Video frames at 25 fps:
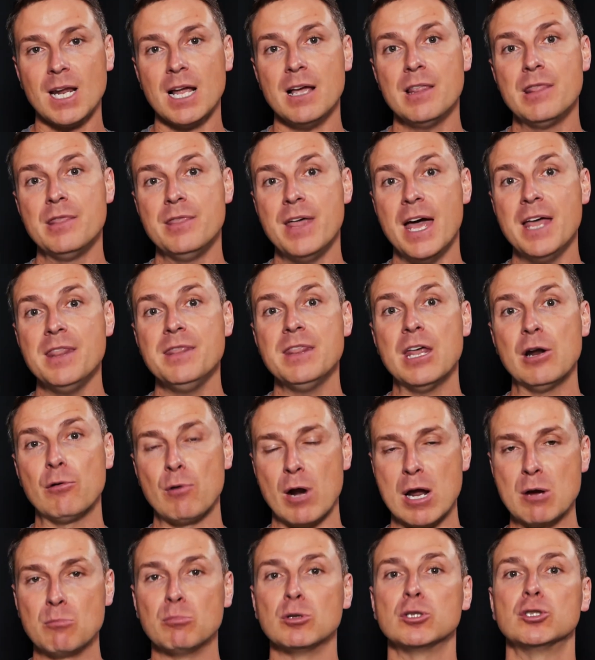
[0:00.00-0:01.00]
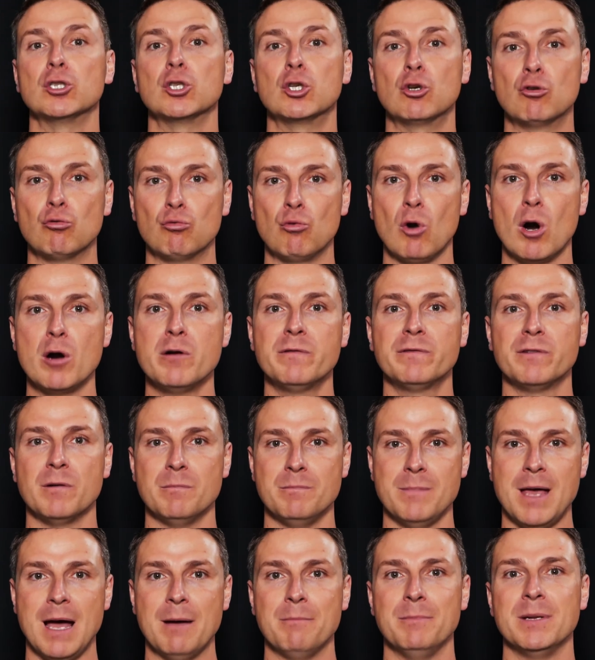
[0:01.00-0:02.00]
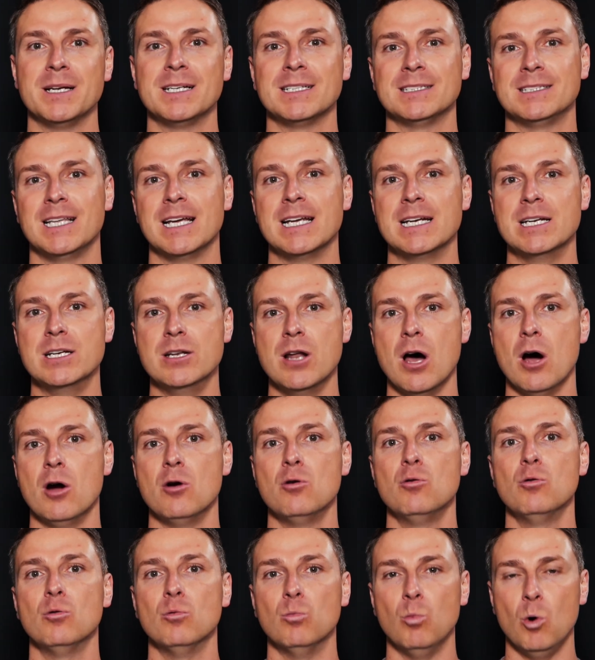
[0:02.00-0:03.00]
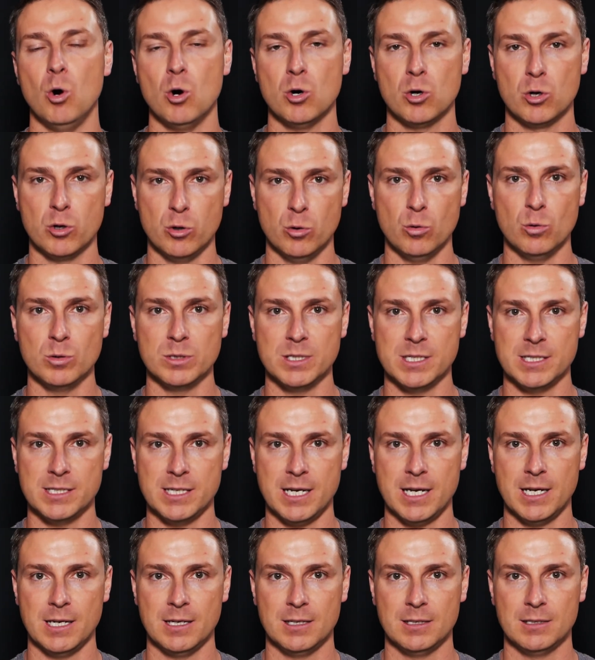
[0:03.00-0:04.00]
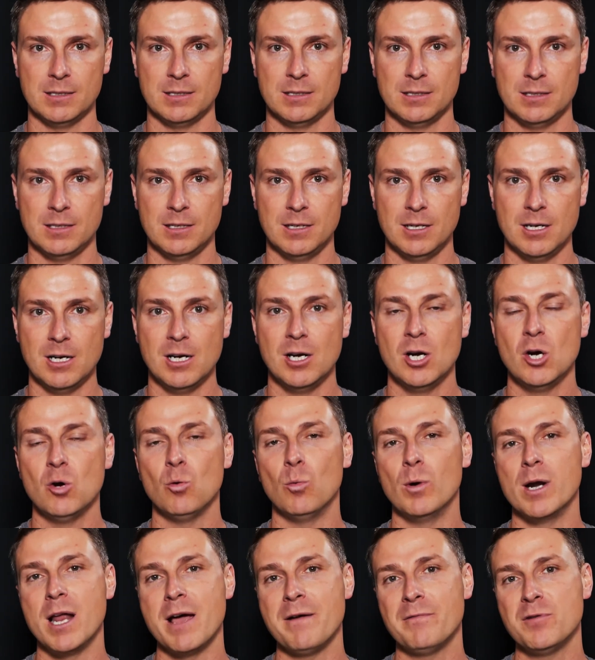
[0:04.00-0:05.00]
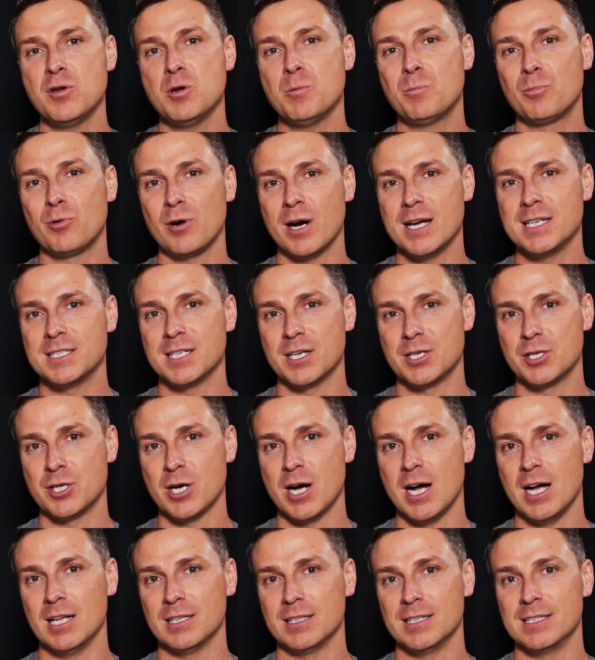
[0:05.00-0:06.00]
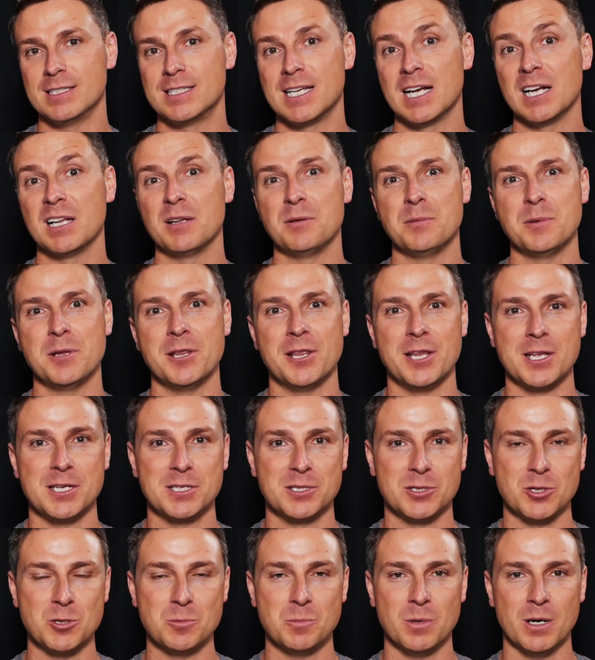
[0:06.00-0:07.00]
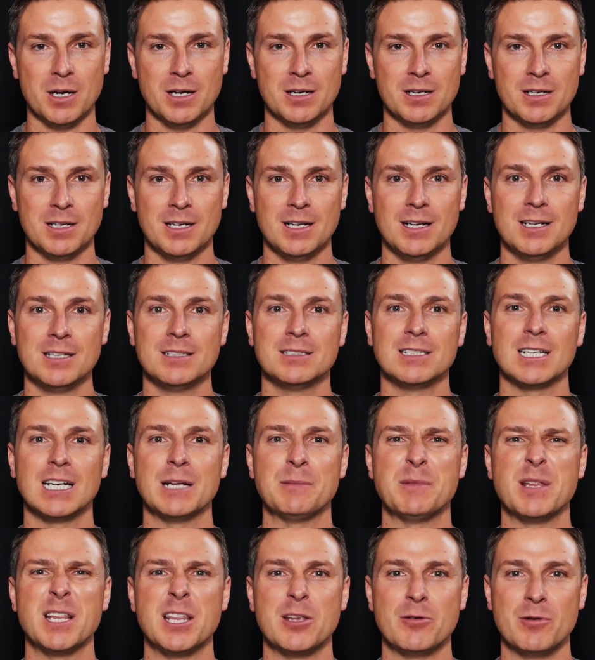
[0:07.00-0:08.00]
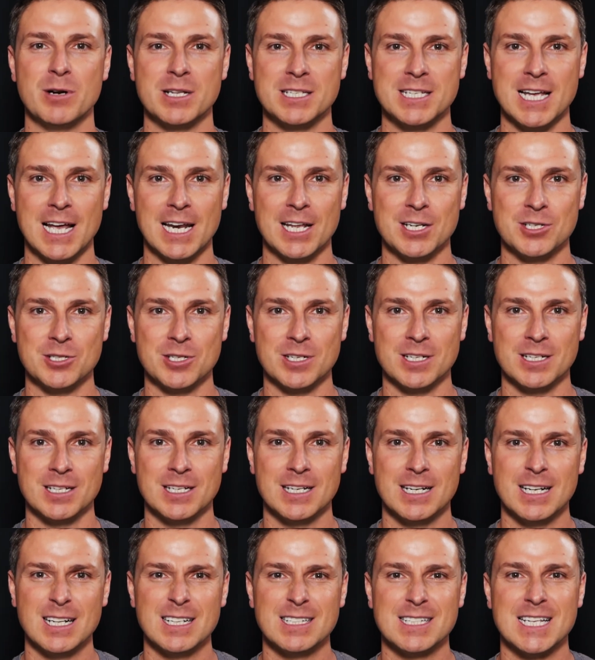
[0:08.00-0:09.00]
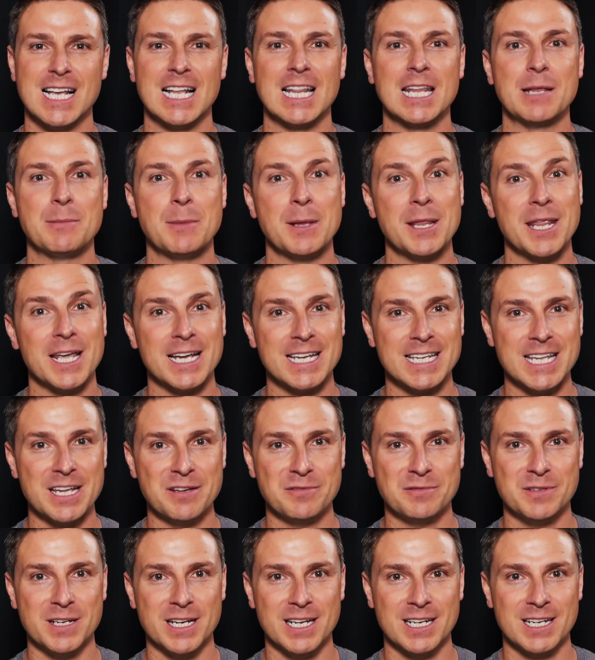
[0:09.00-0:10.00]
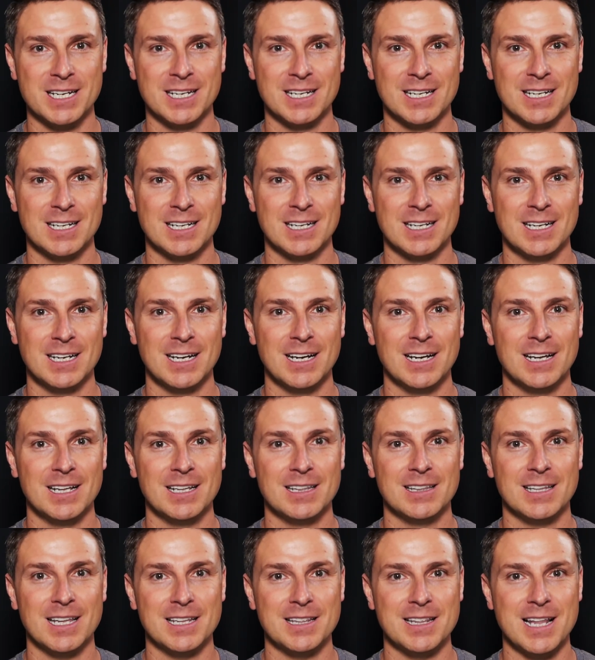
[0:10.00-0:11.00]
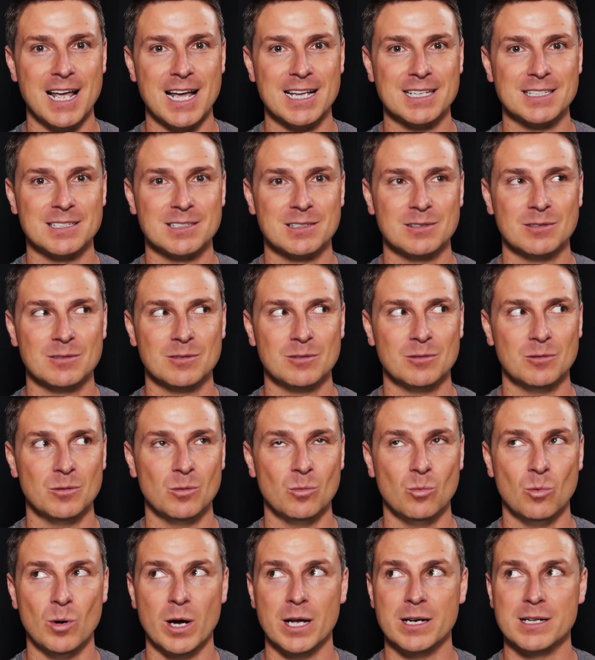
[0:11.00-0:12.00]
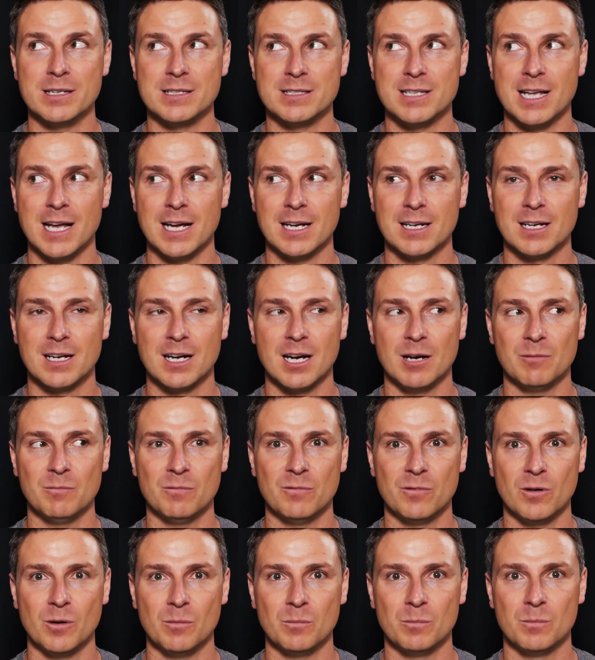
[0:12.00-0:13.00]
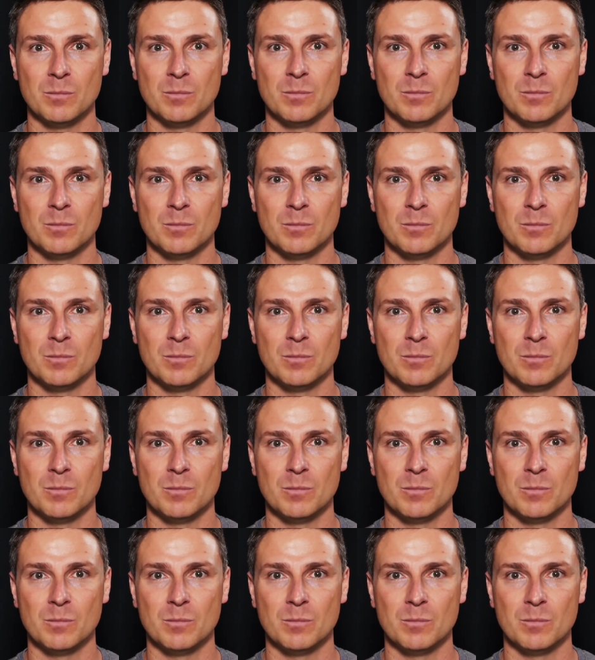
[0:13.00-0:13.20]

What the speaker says: then they're able to grow from that because they know what causes it. Whenever you praise a child and tell them that they're super, tell them that they're intelligent, tell them that they're gifted, then where does that come from?